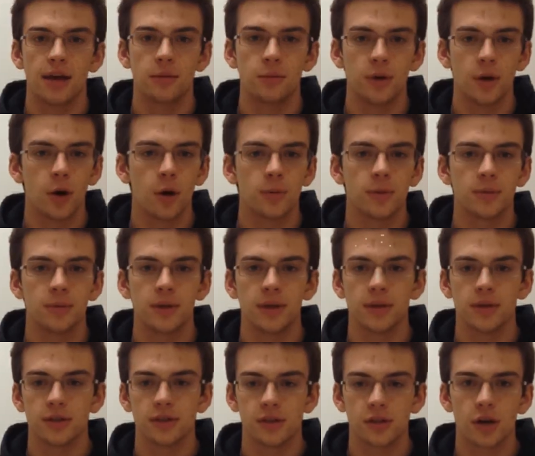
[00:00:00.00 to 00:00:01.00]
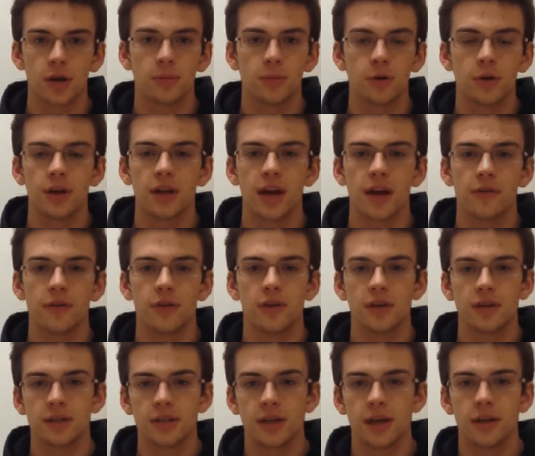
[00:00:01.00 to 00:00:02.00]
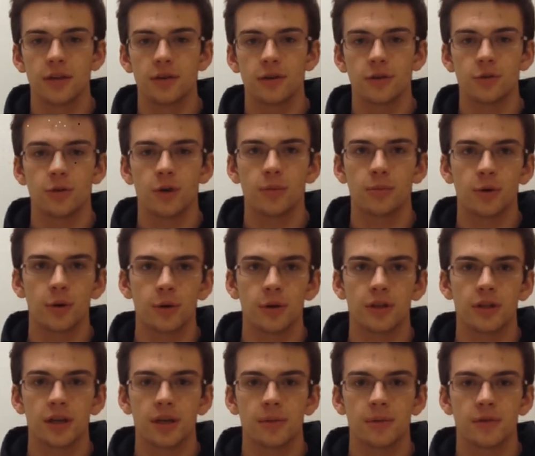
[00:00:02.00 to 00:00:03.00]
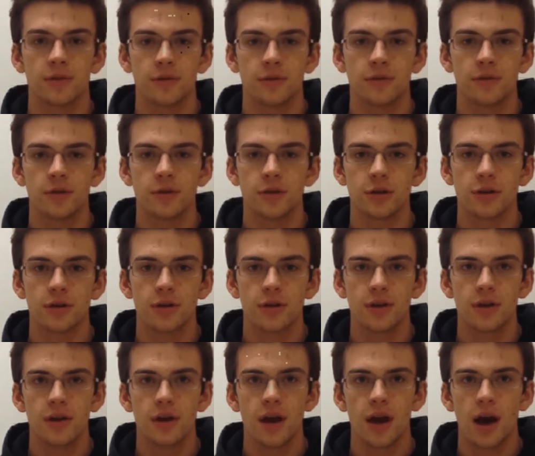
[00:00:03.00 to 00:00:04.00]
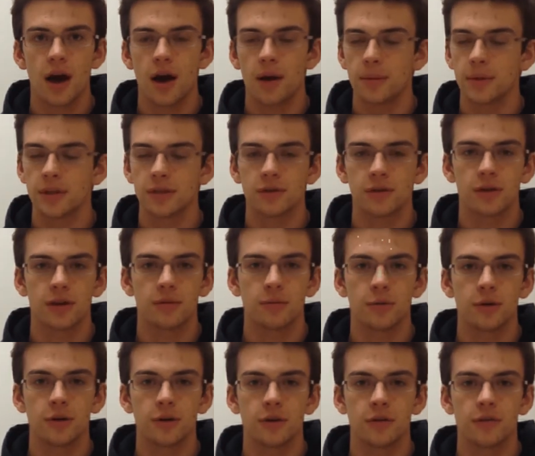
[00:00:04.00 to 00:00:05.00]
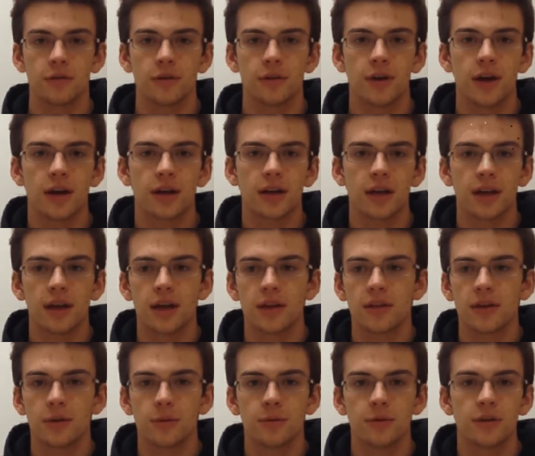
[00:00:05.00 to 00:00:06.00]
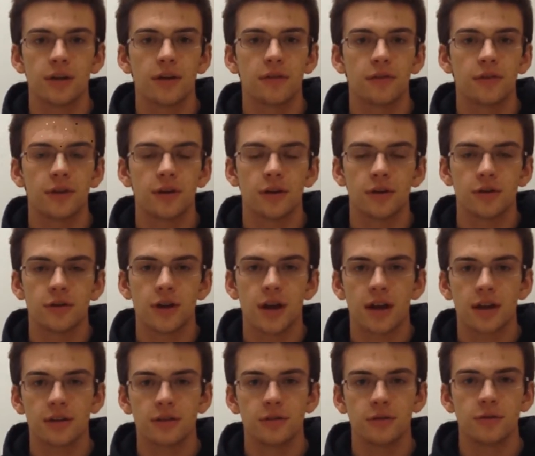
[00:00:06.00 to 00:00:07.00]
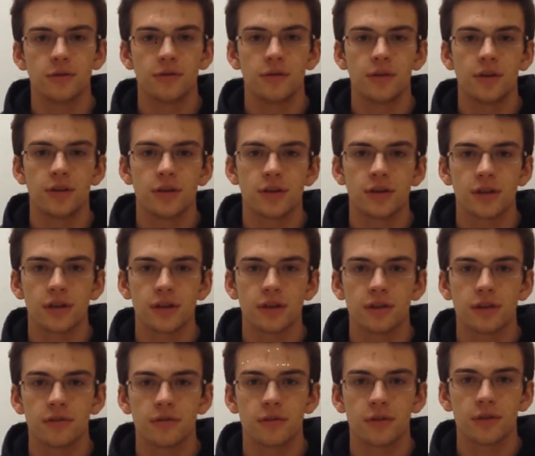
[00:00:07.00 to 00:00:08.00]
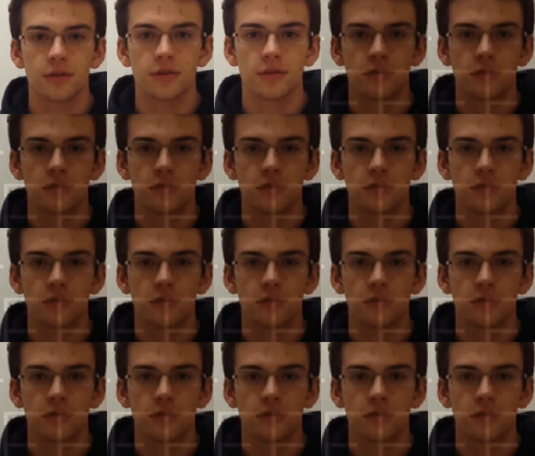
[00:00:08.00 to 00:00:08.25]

we hope to be able to start putting everything together into our prototypes for the future. It's looking pretty good for Alec, and I think we're definitely on track to finishing for the